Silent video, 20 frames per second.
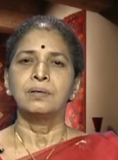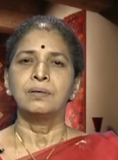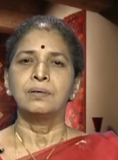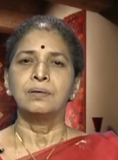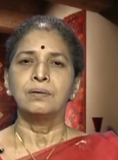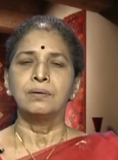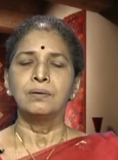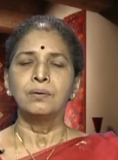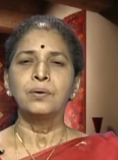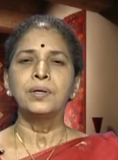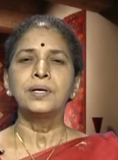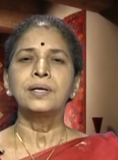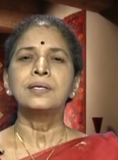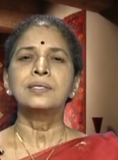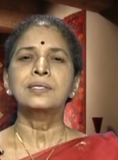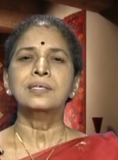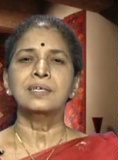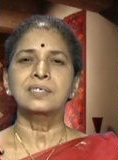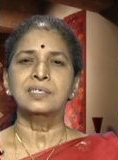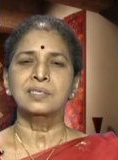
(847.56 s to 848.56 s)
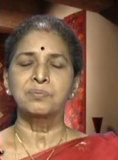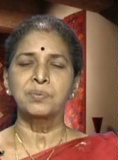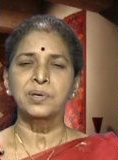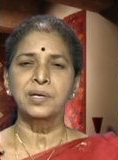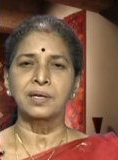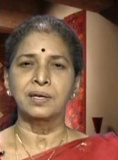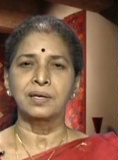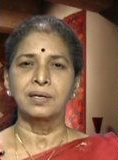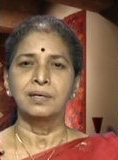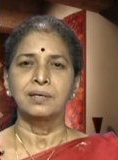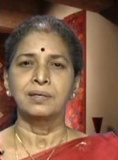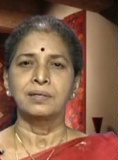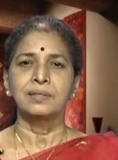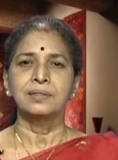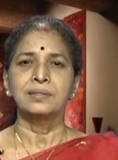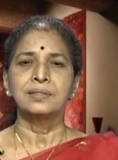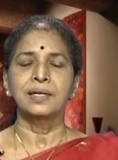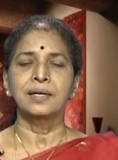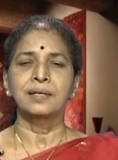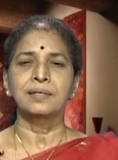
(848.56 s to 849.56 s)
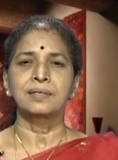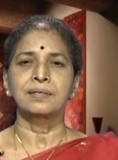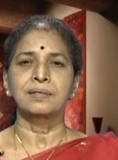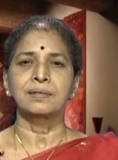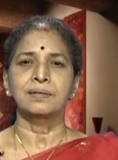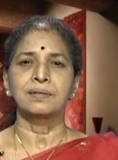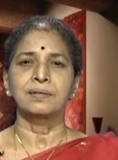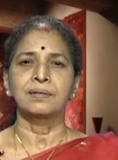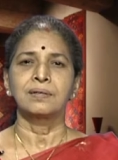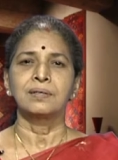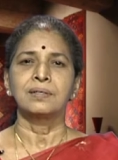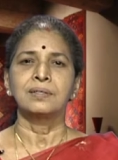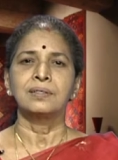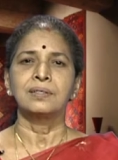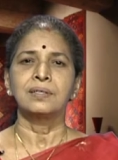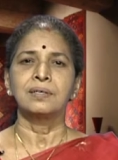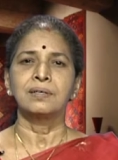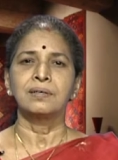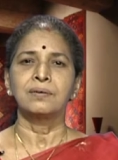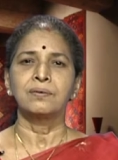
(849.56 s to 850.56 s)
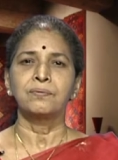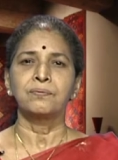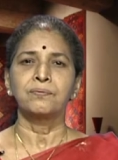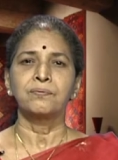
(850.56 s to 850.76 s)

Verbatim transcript: You know, it is customary that uh, the